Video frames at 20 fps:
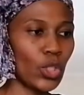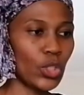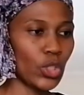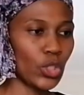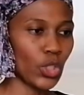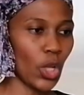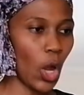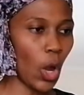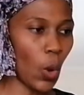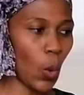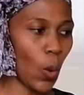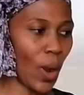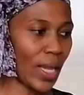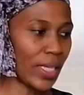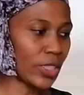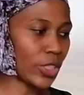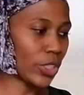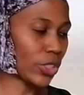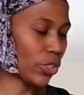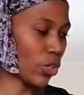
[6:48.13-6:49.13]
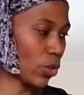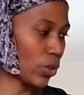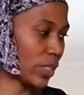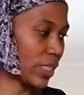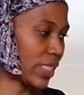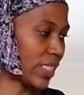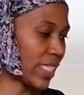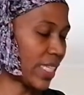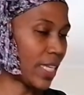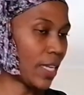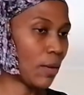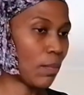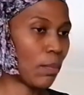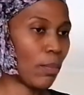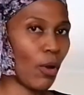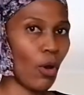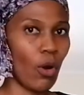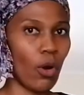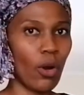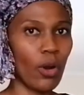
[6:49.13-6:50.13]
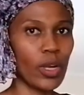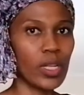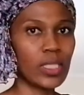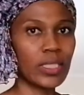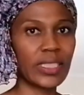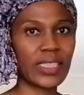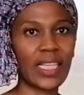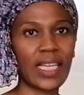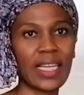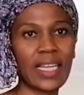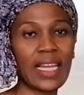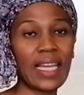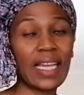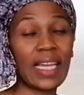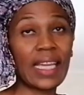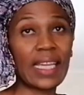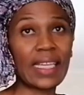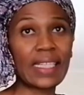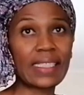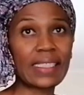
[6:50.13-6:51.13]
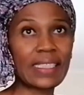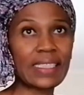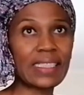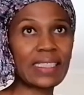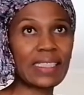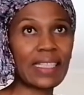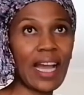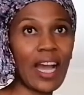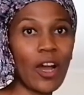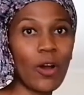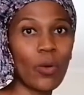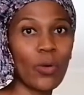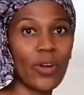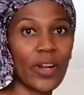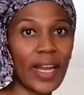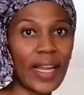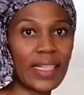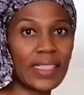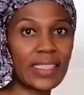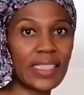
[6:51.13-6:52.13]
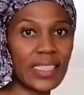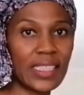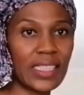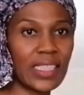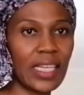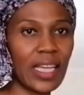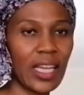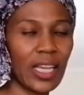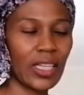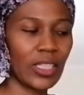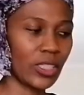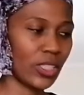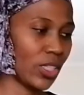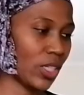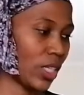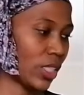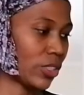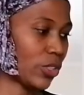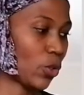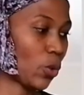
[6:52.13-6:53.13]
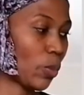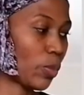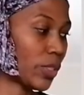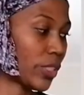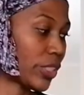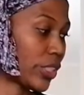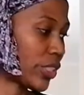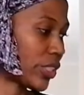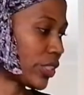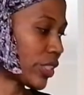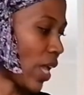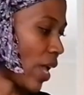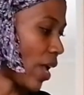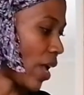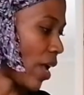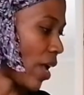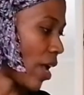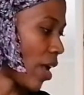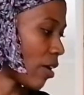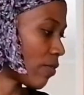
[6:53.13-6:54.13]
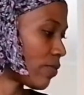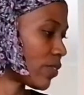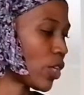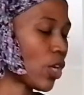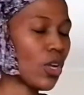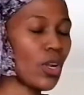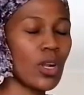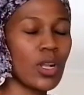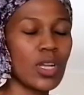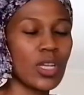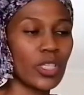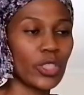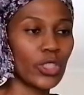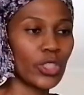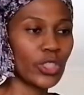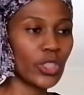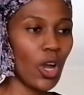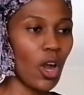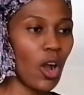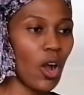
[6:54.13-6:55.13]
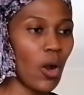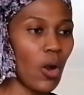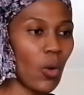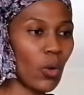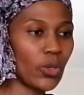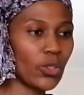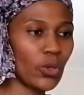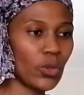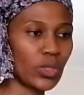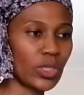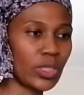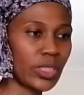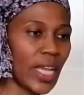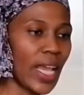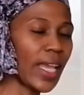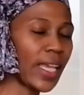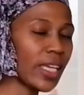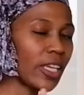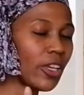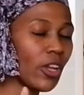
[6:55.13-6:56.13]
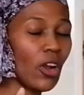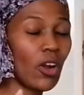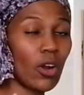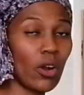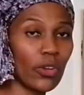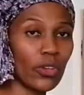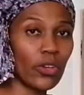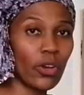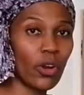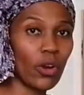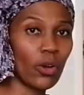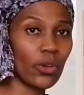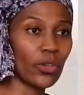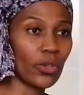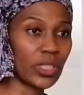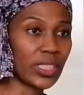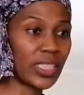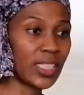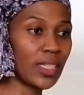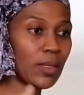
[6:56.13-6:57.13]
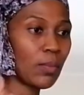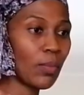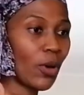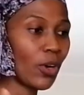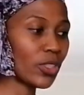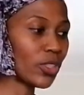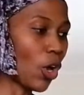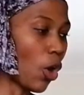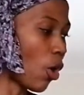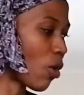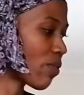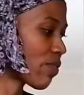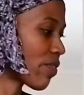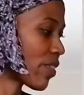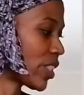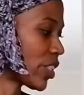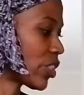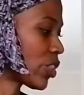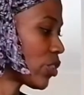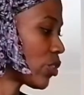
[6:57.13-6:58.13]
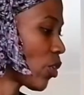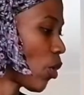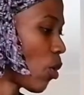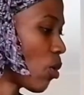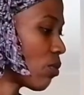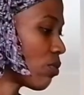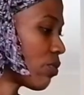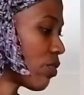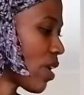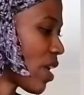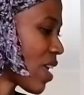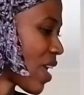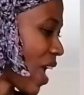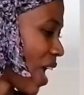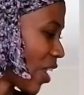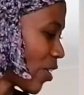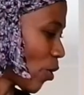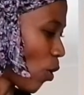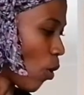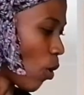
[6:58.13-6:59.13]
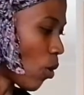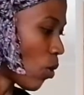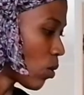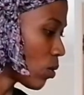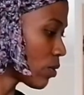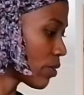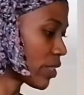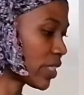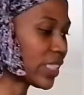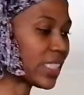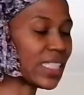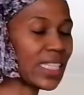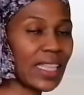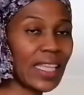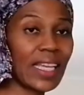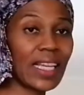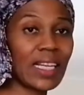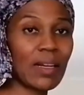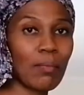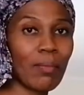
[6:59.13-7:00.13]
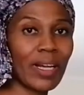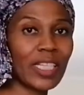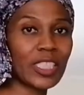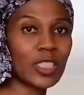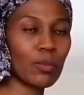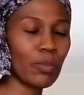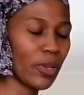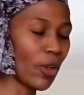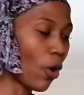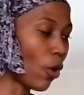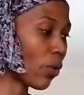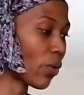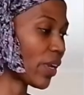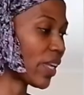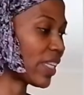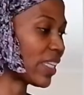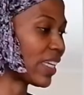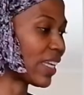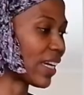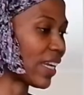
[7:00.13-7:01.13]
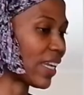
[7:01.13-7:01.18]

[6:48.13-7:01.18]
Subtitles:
So once your tea boils, it is now ready to be served. So you take your teapot off the stove, and all this thing must be already